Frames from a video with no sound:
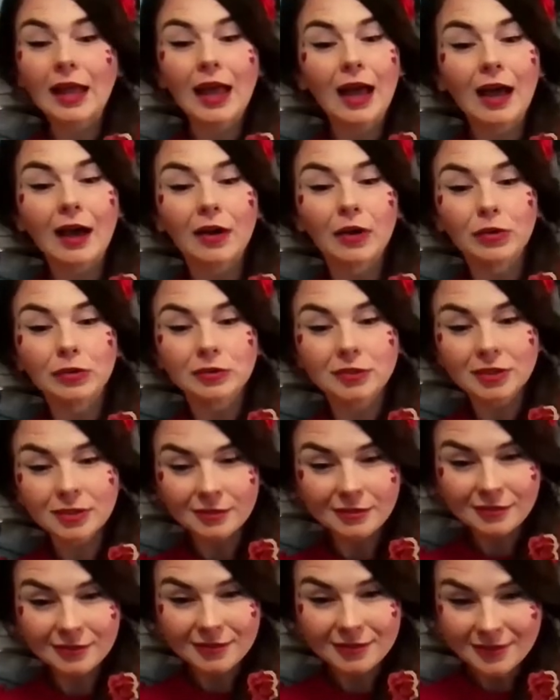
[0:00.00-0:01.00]
loud.
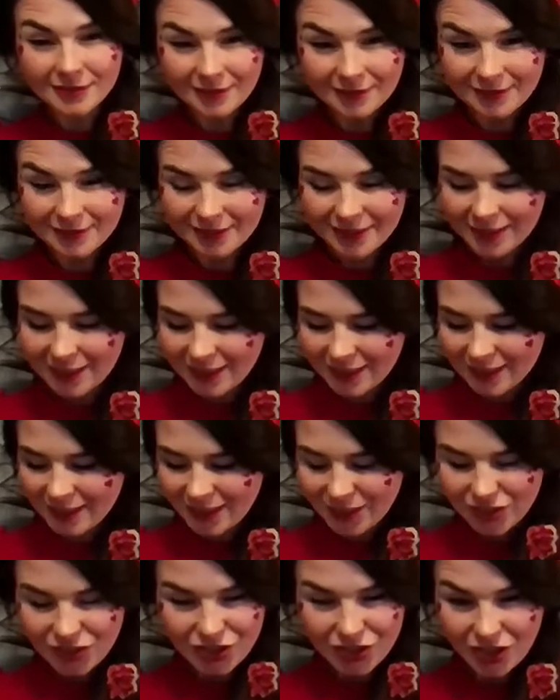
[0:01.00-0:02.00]

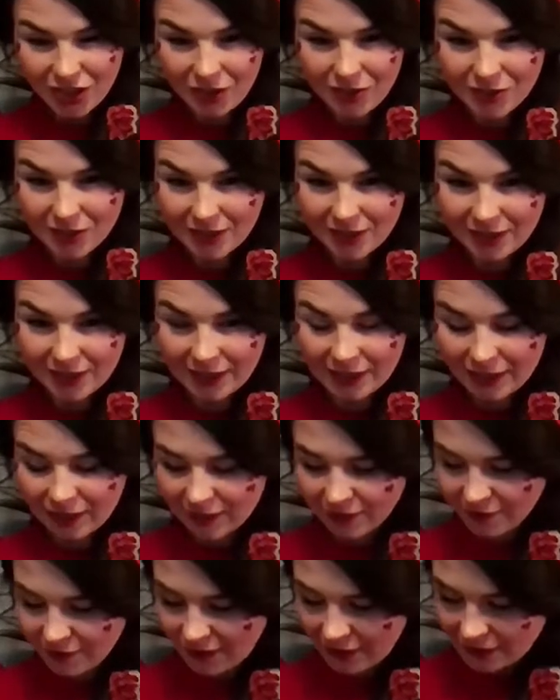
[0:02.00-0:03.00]
She goes on a
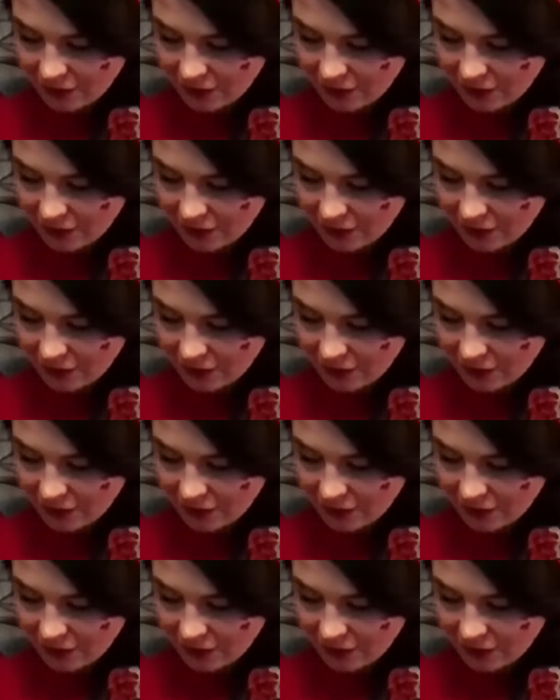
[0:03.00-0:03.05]
little